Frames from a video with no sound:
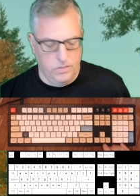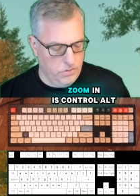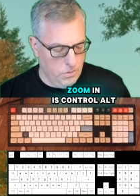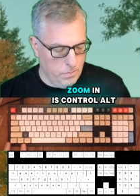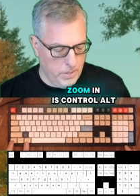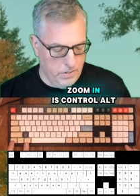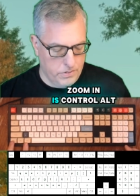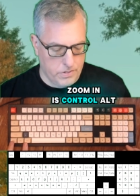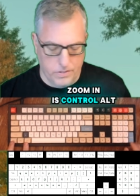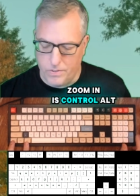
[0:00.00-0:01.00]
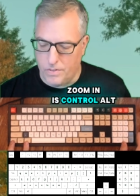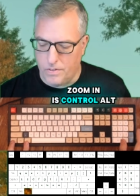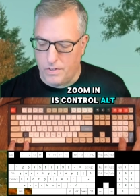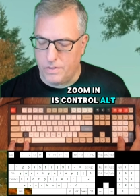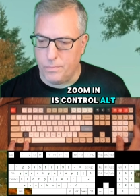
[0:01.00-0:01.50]
zoom in as Control
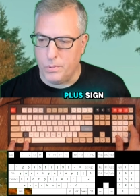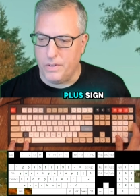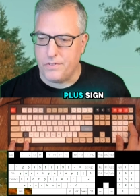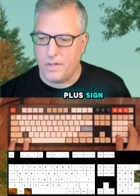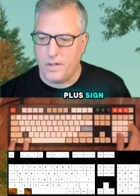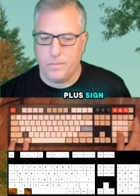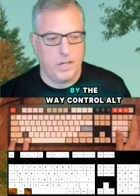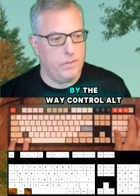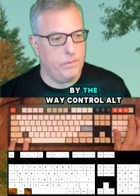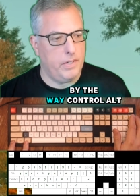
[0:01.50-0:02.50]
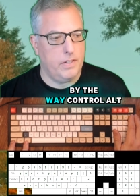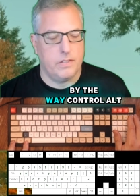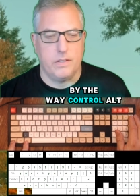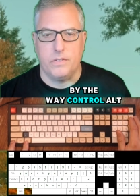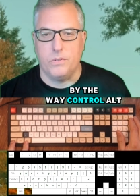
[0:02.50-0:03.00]
Alt plus sign, by the way,
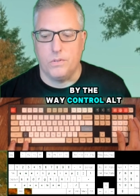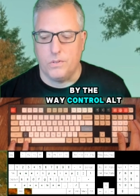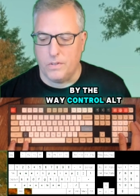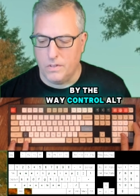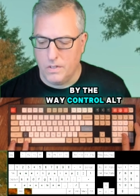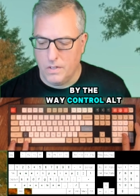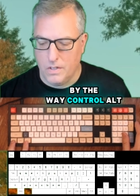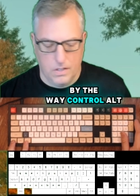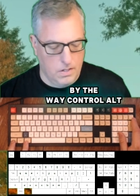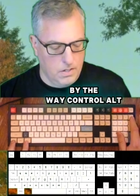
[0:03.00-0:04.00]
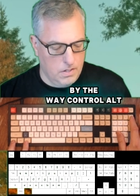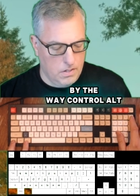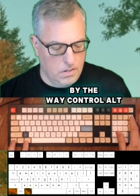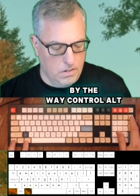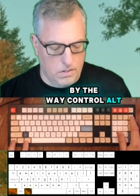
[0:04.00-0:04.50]
Control
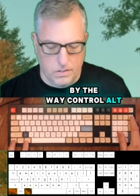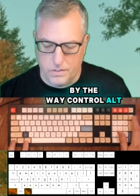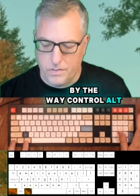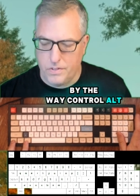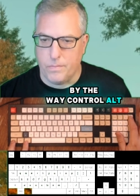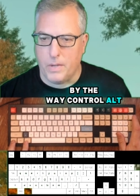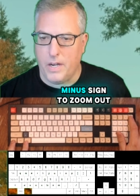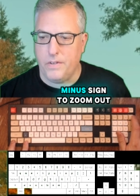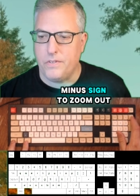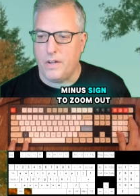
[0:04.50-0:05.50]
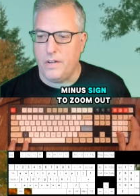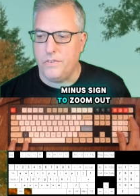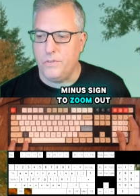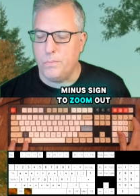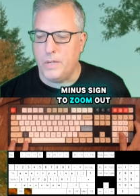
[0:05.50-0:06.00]
Alt minus sign is
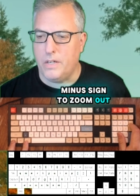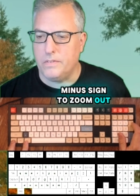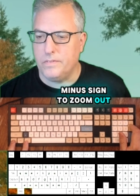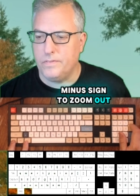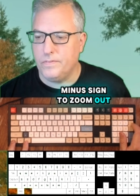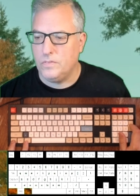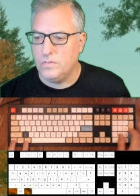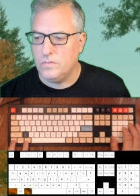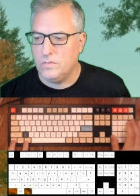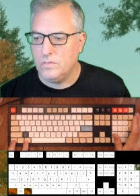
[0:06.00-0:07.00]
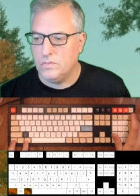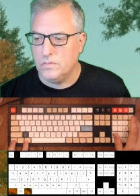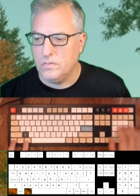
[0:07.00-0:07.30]
zoom out.